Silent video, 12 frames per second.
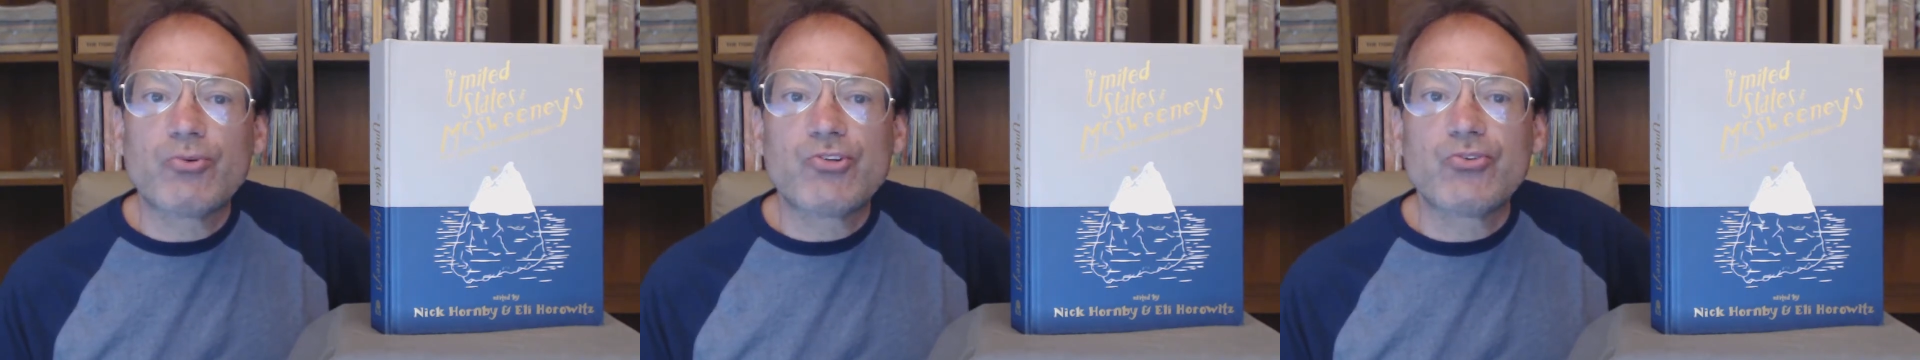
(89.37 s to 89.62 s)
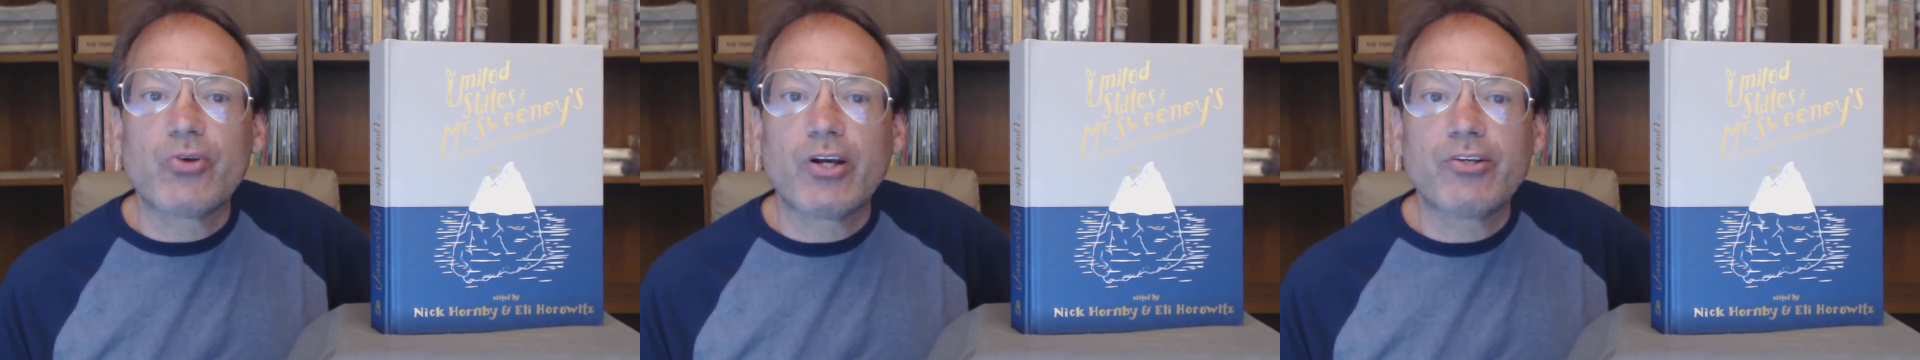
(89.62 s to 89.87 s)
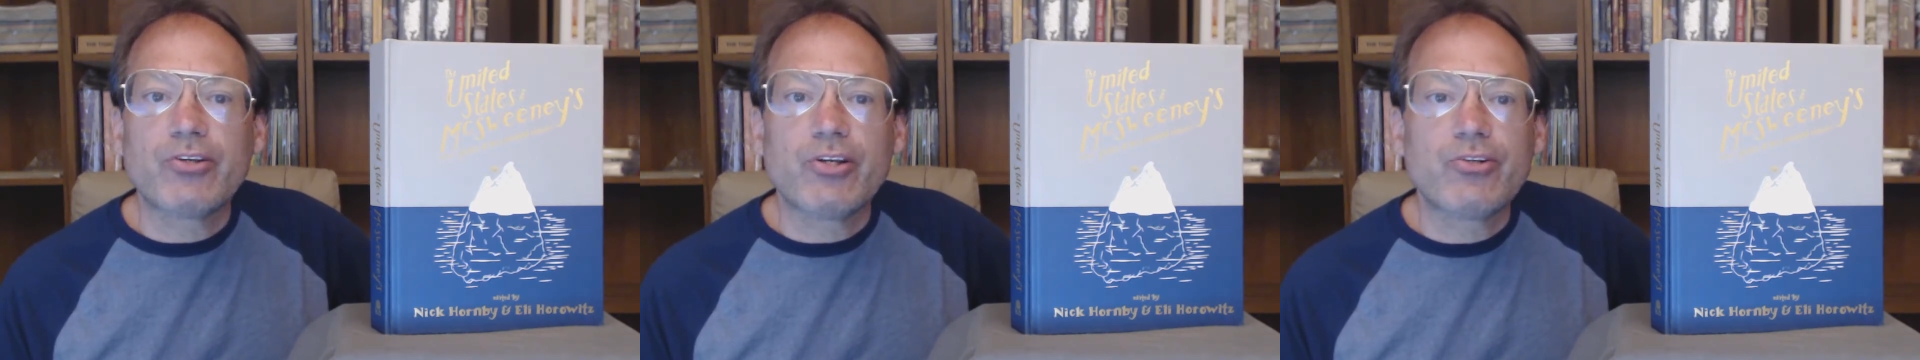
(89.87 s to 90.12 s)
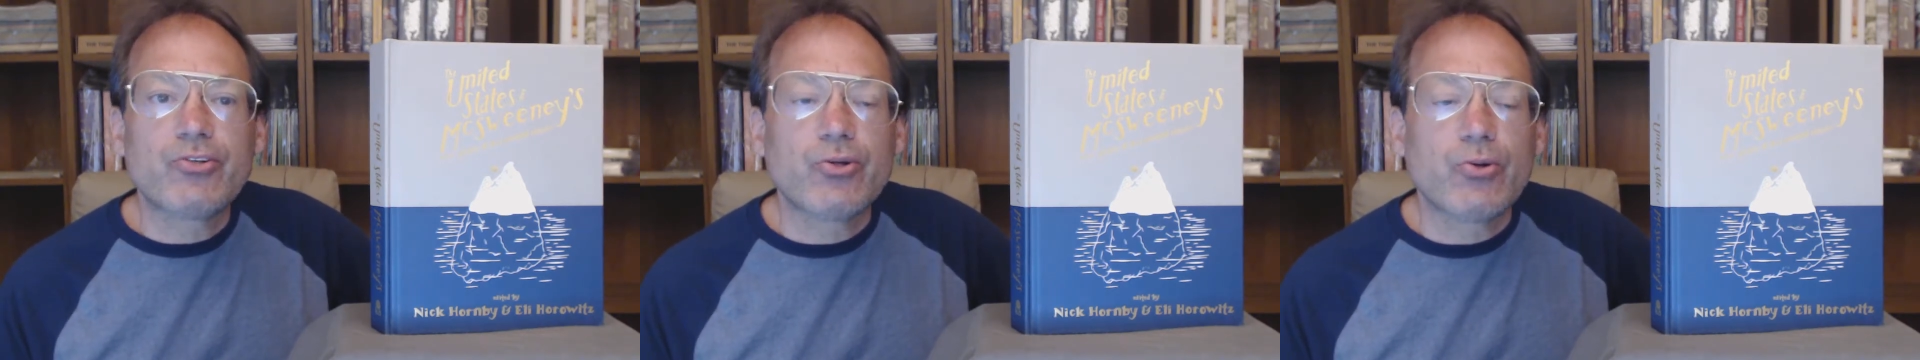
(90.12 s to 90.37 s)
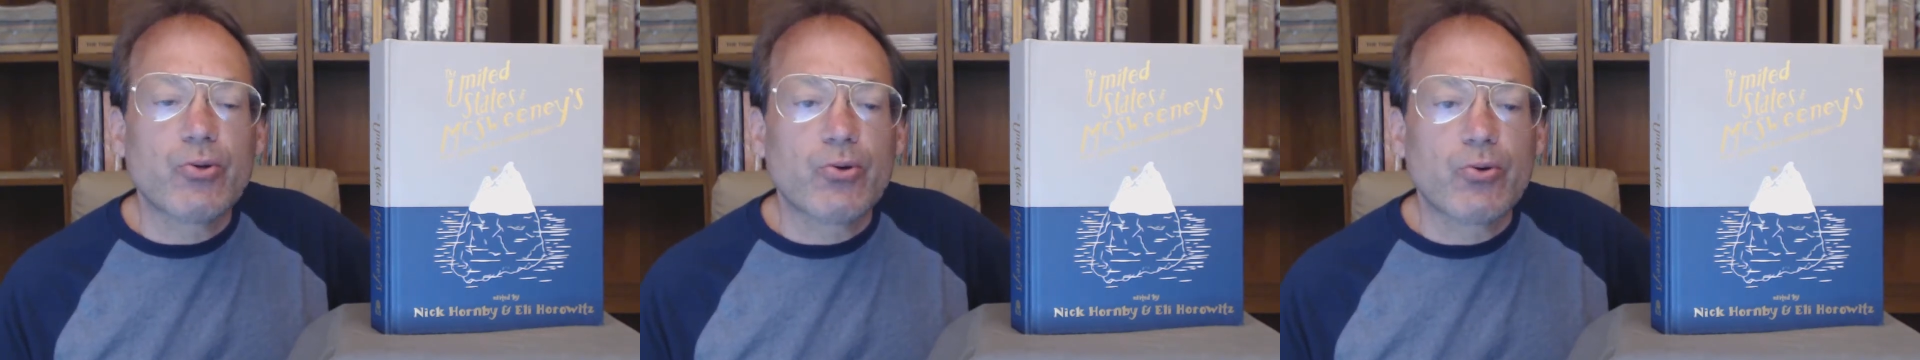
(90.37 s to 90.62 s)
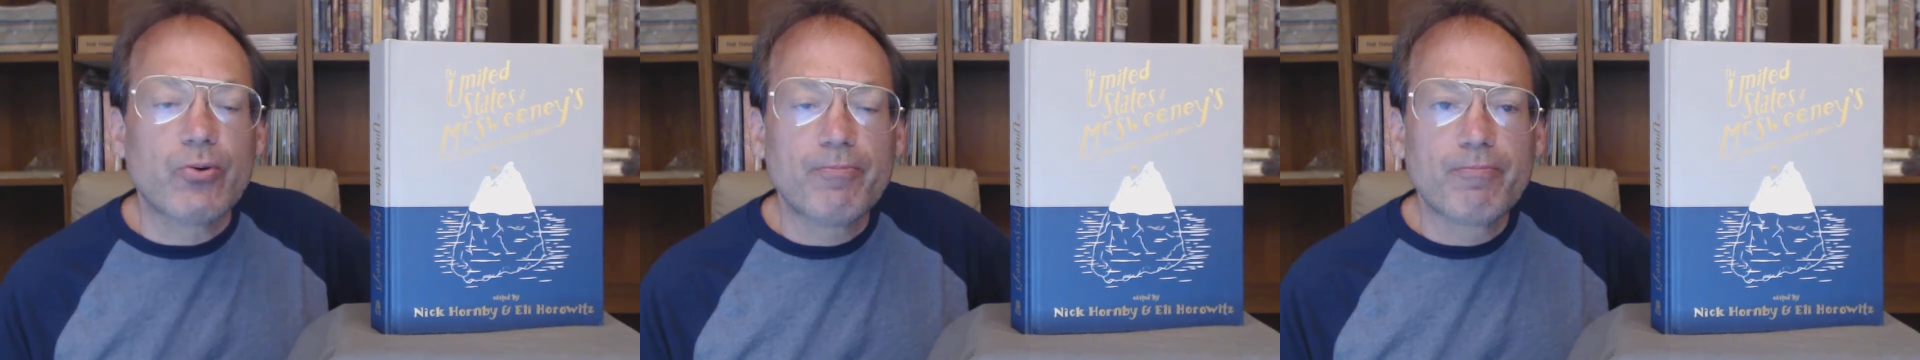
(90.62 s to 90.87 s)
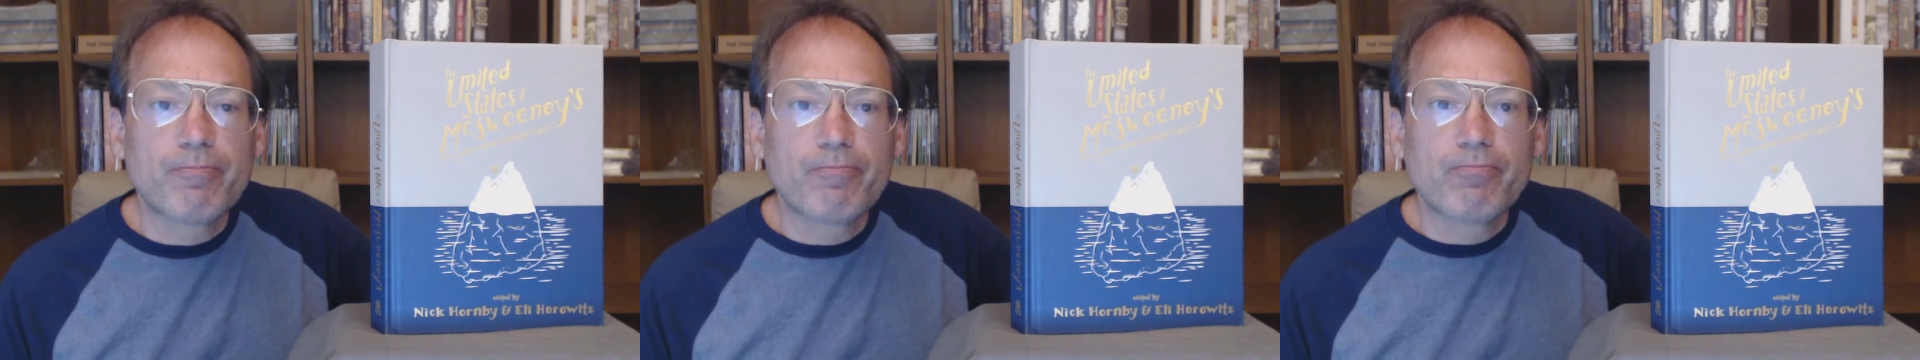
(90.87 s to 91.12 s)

restricted to